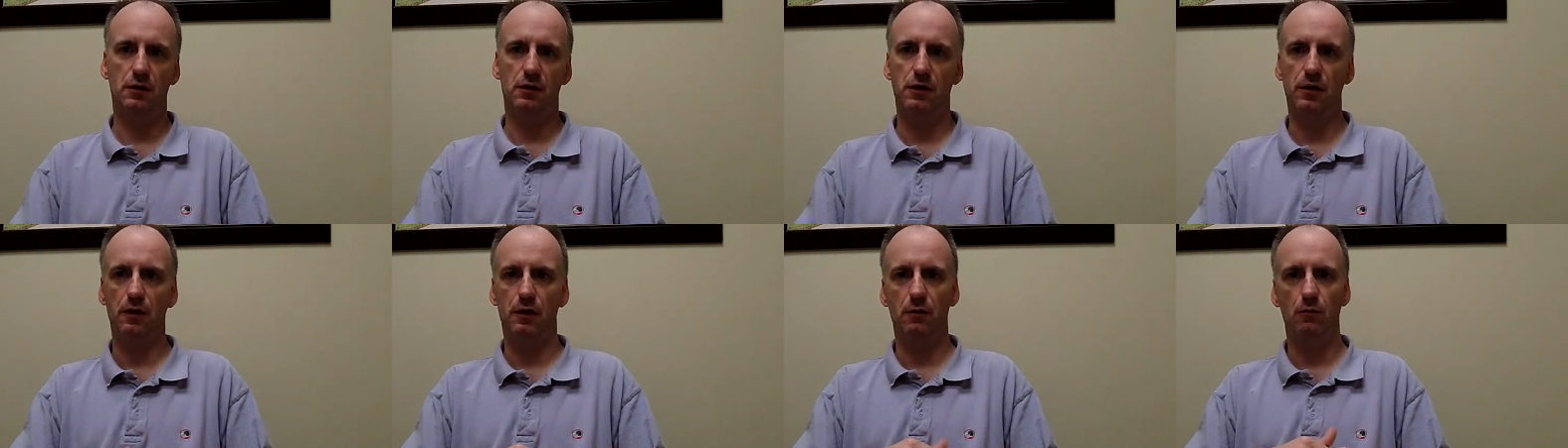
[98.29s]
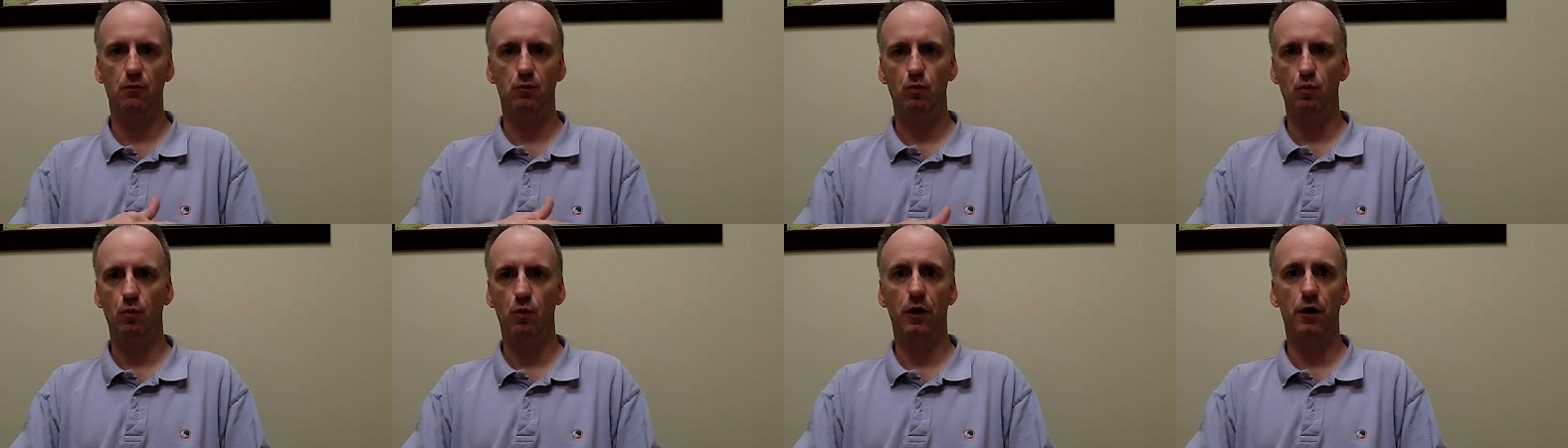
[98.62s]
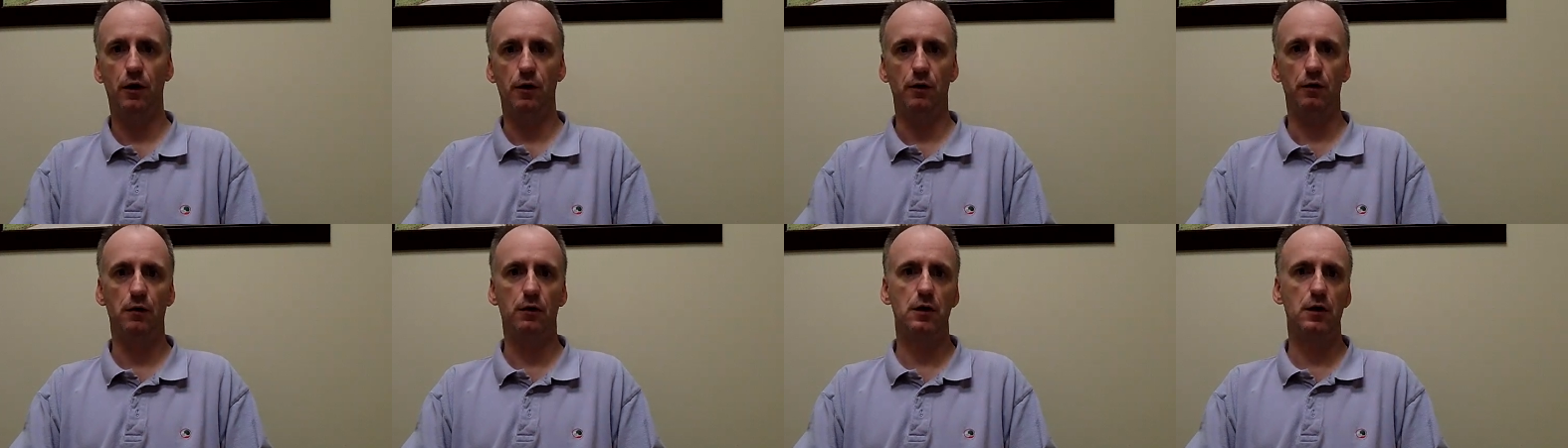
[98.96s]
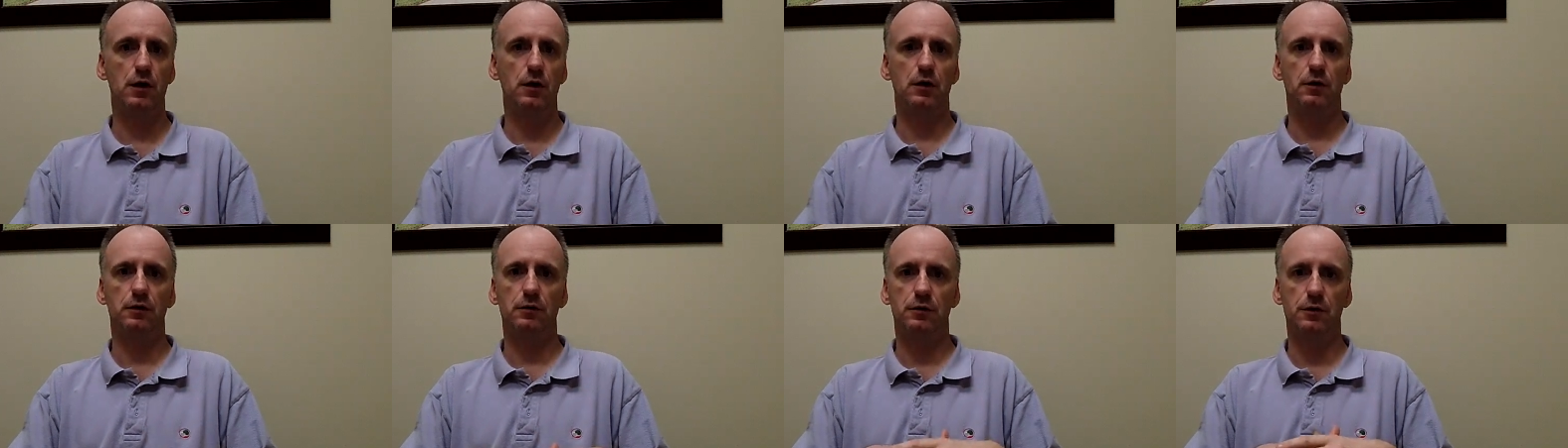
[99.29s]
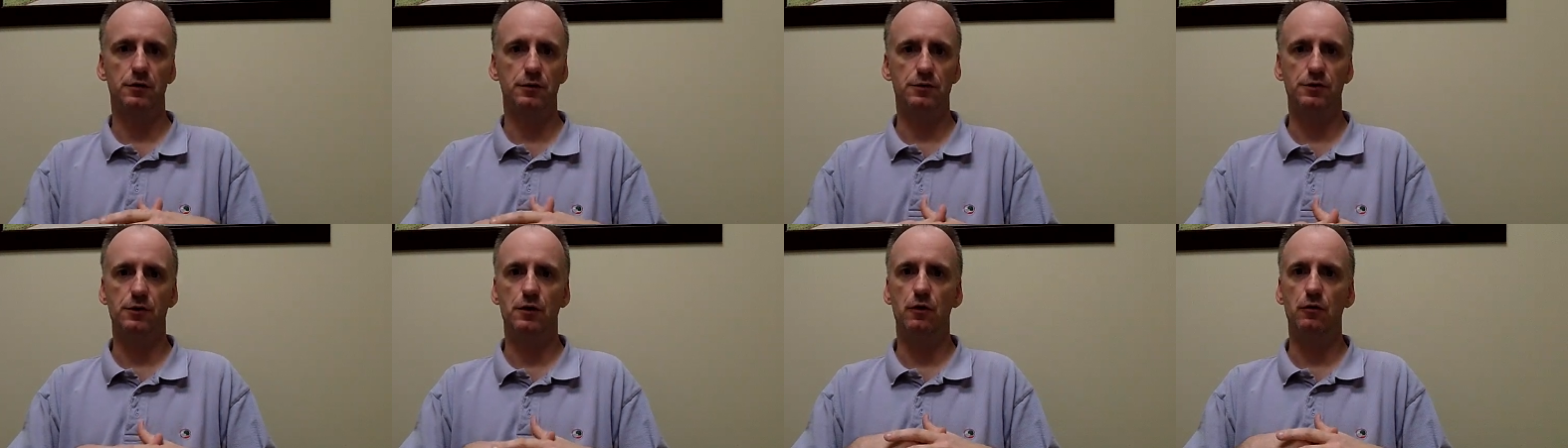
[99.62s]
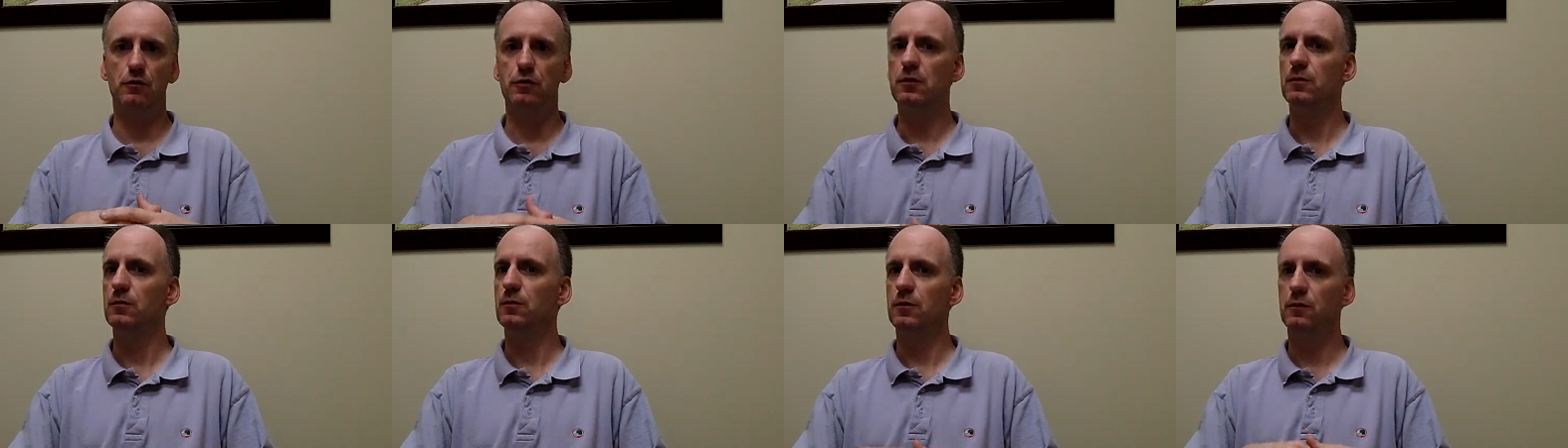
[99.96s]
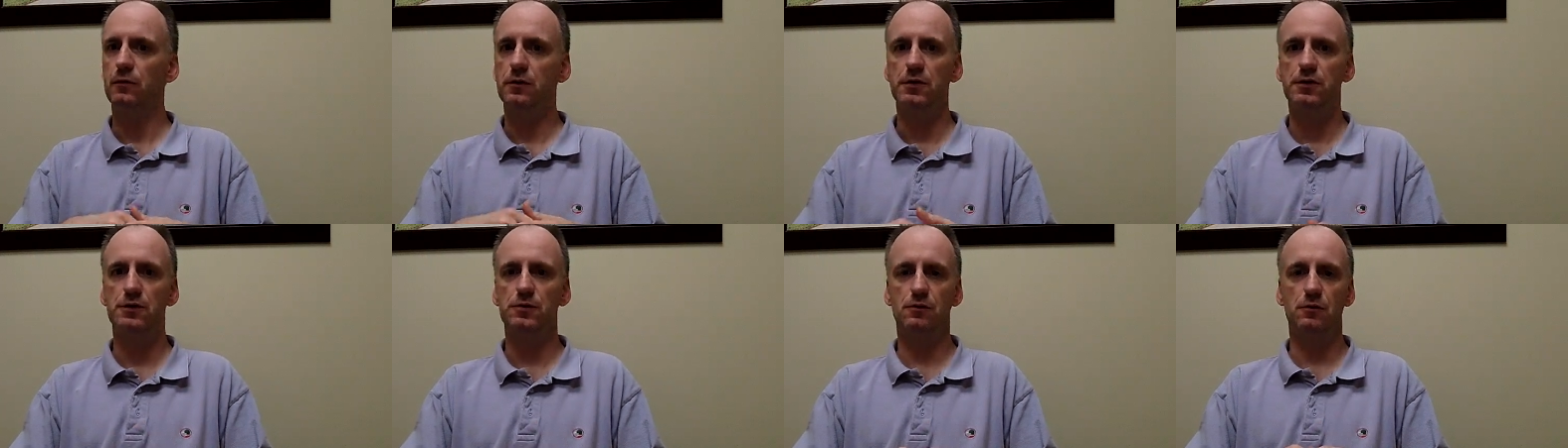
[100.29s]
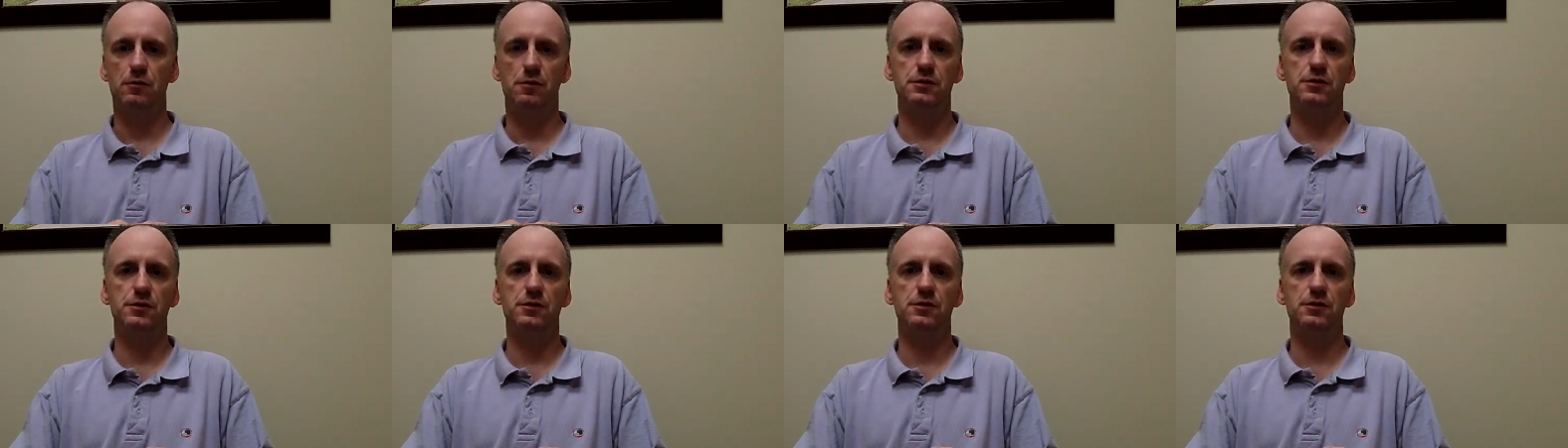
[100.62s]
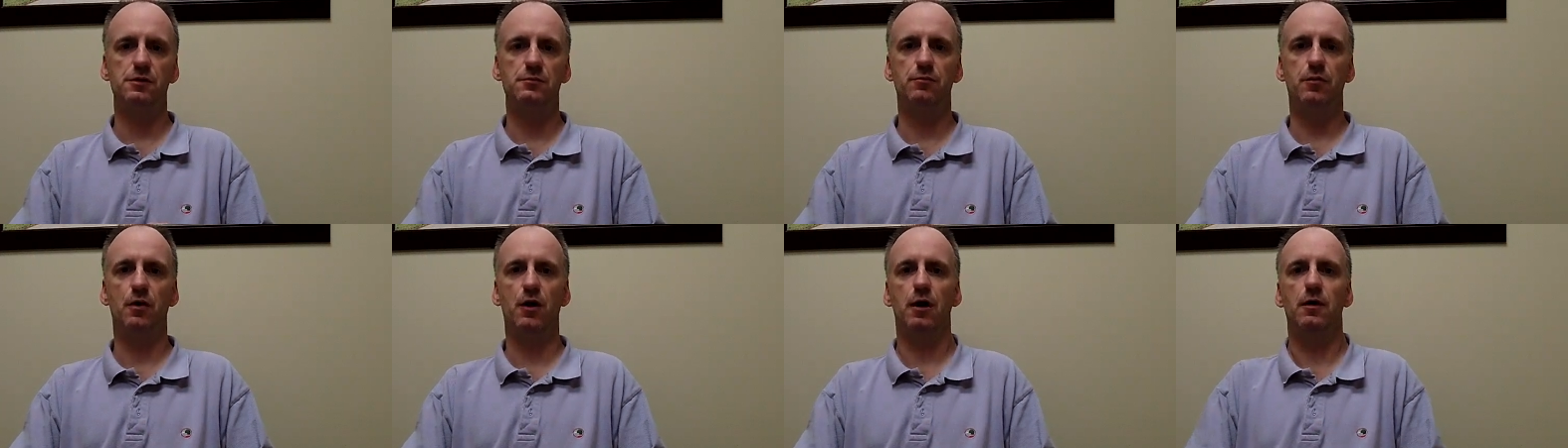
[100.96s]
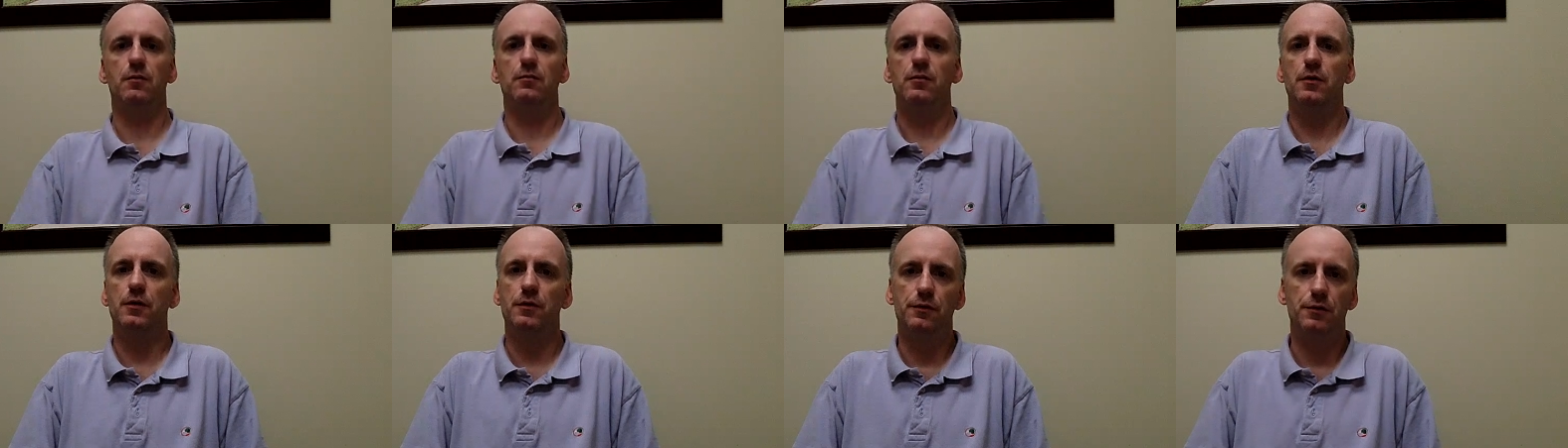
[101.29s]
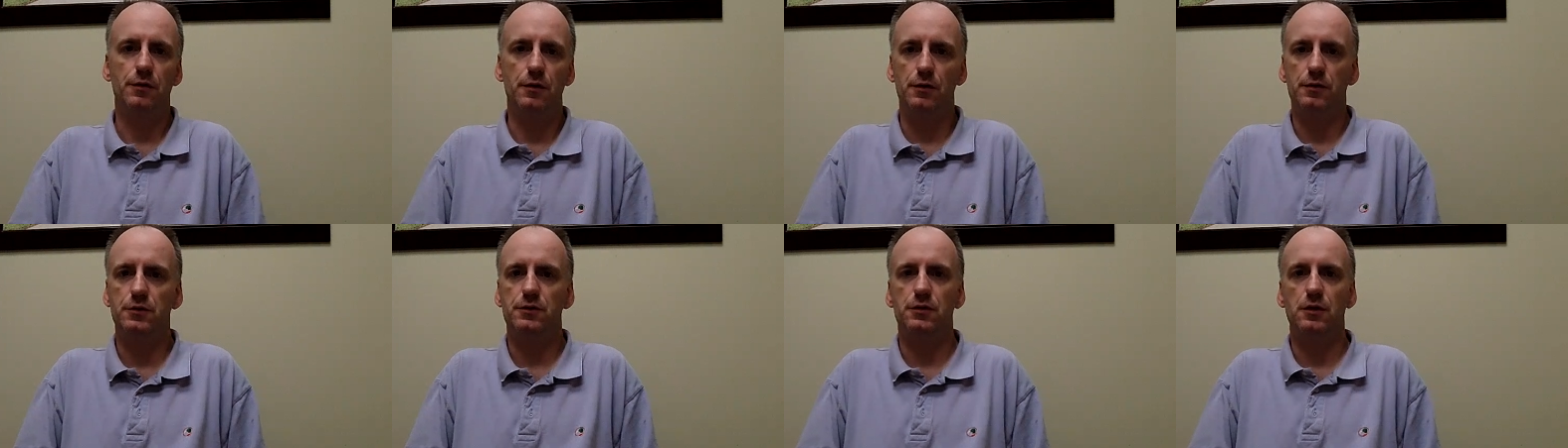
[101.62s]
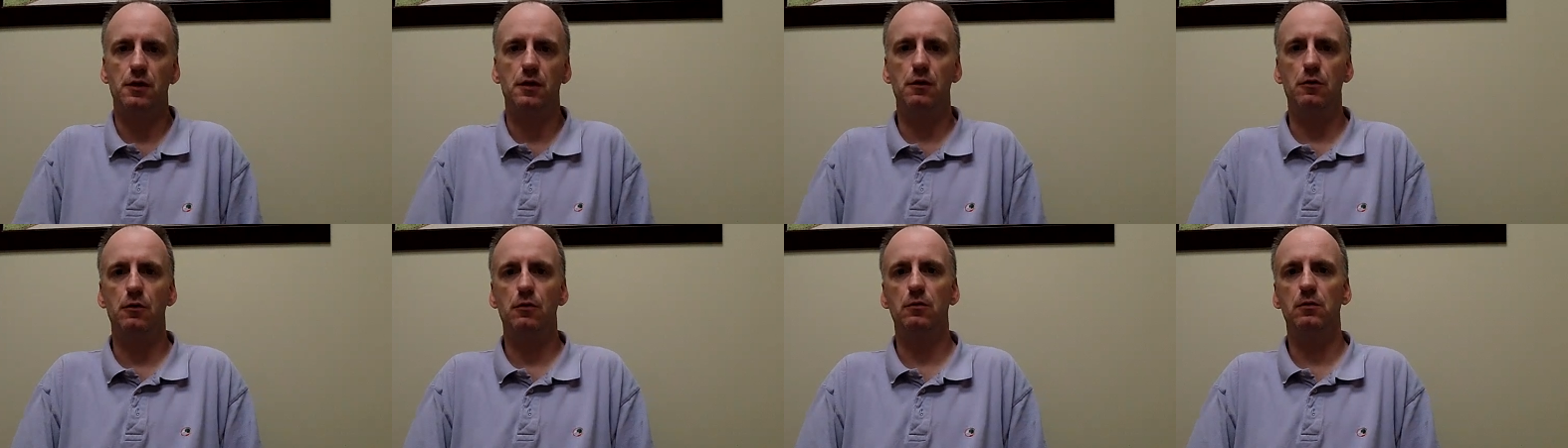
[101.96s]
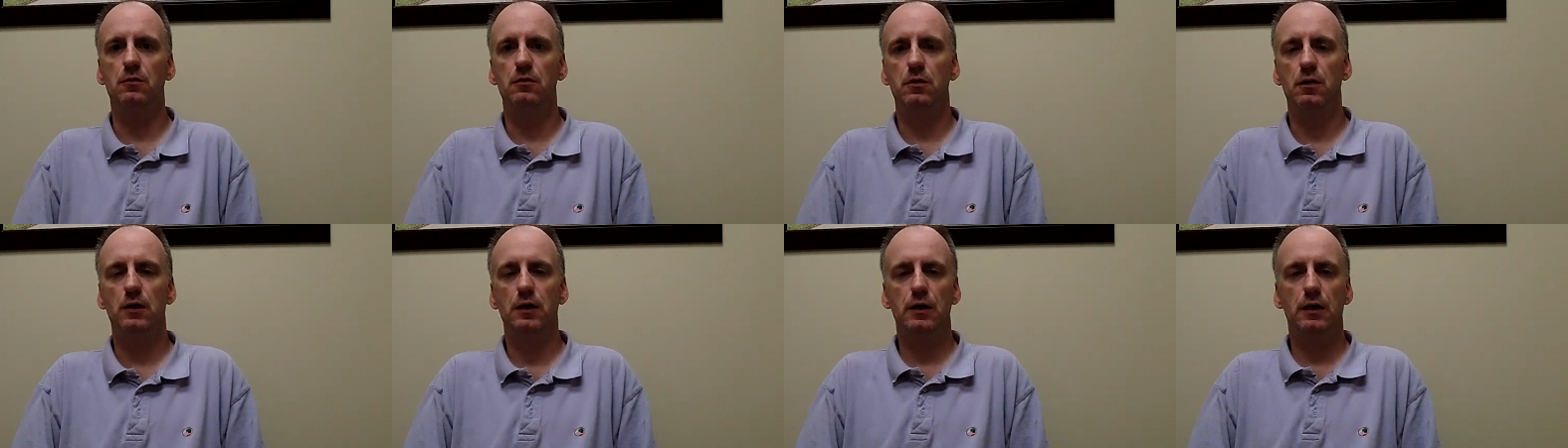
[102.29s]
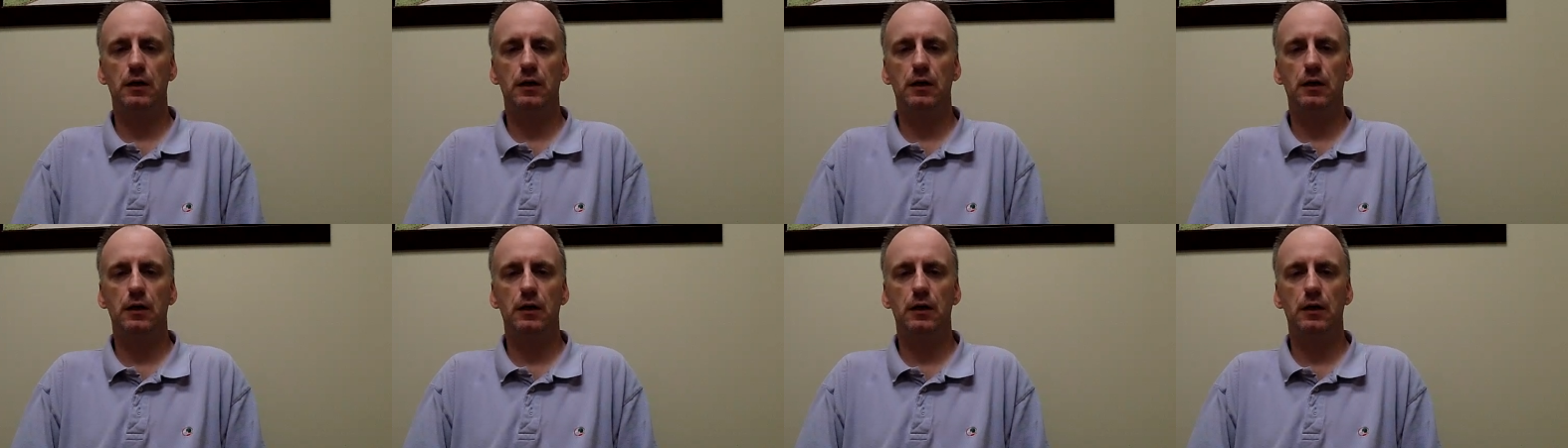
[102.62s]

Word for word: uh, where there's no human resources department, there's no